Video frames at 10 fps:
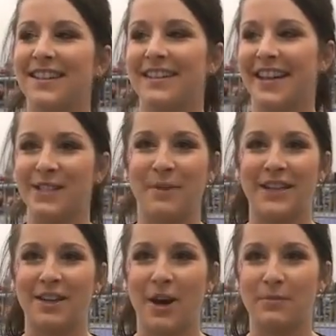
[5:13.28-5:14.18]
that's my
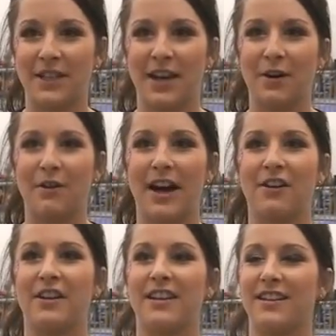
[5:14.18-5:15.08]
job to go
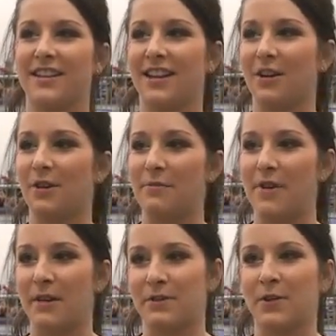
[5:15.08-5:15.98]
around and, you know,
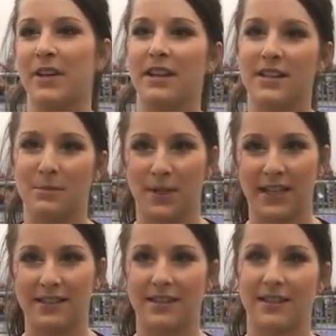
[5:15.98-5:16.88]
I'm going to these
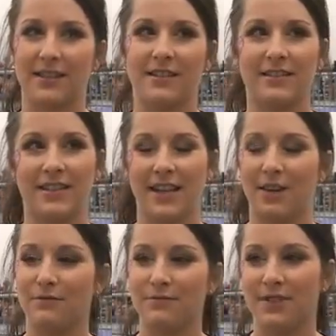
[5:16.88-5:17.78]
meets or, you
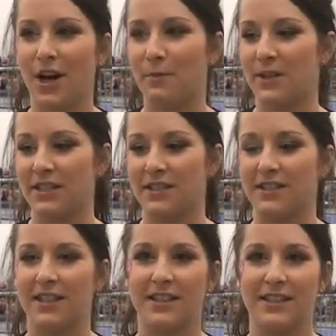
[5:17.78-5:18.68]
know,
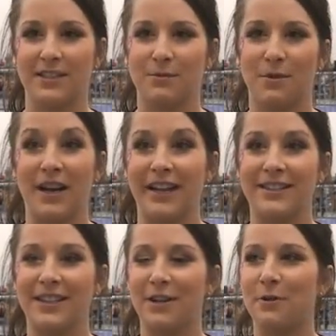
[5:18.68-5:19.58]
competitions, and this is what I
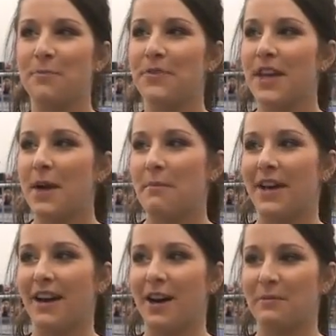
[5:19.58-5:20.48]
do.
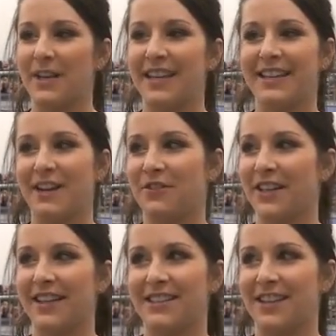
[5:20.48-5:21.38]
But he
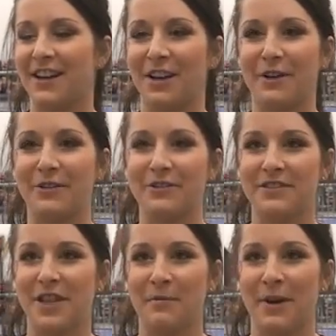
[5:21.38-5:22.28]
definitely does not know
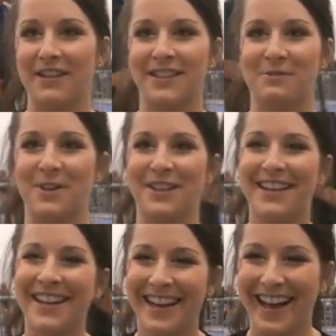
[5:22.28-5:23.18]
about this world
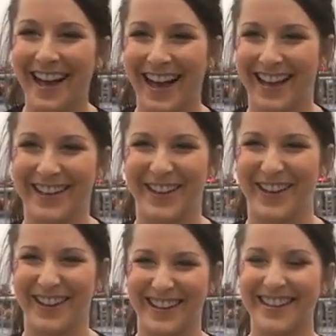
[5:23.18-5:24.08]
at
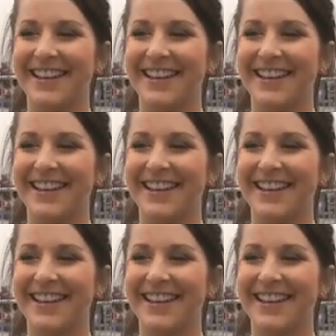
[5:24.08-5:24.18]
all.